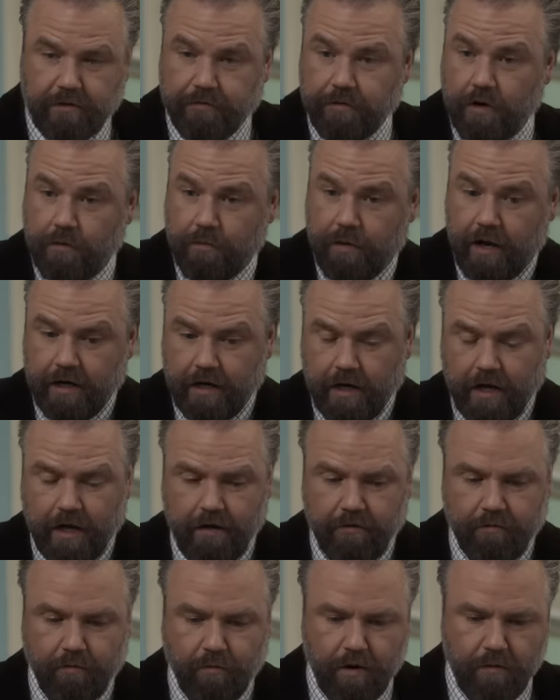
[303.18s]
if you don't mind, I
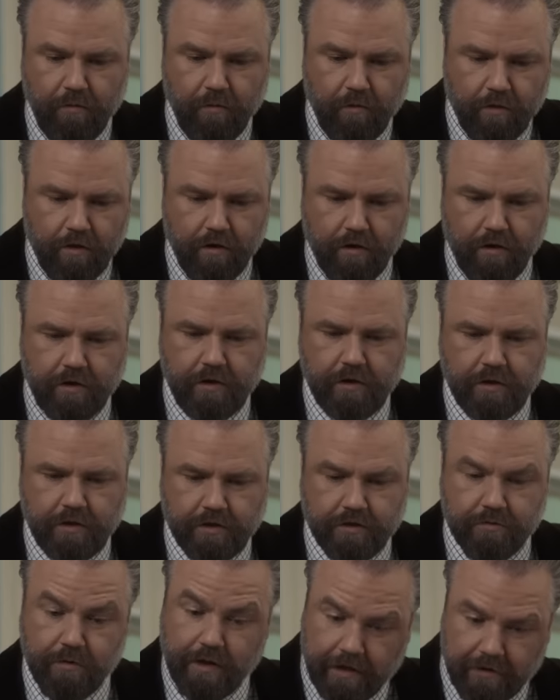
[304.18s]
have one more
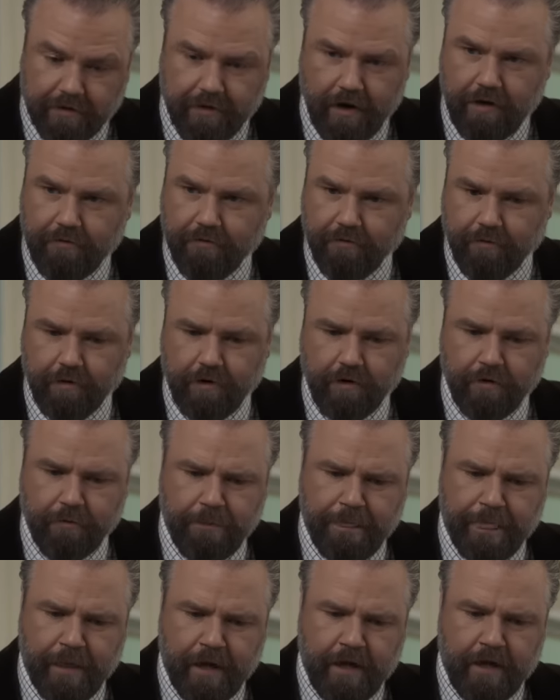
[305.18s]
shrink thought for you.
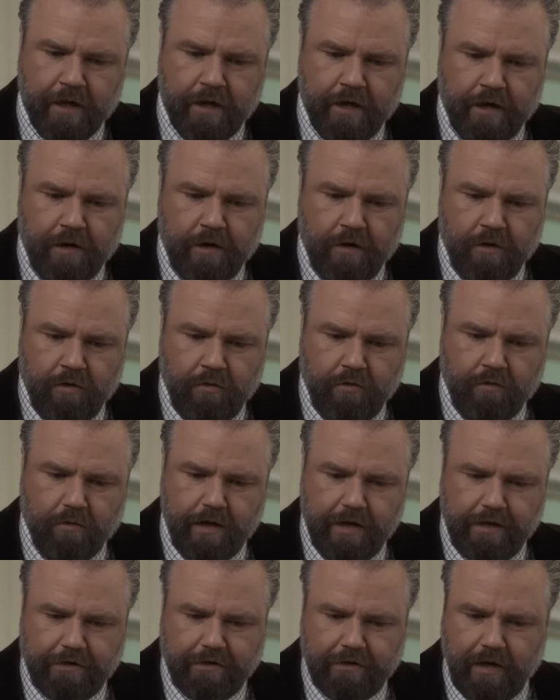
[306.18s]

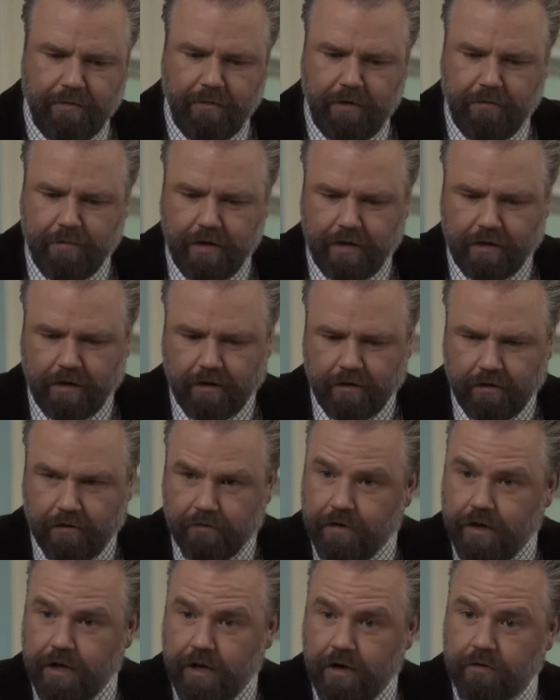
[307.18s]
What do you say about making a
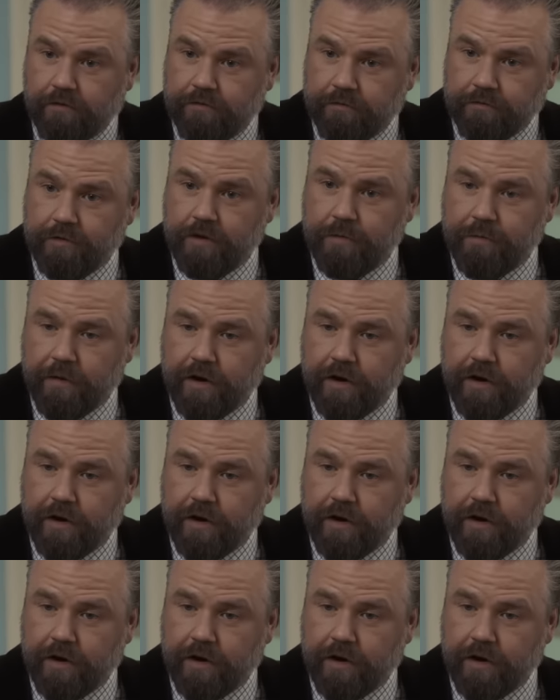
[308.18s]
video for your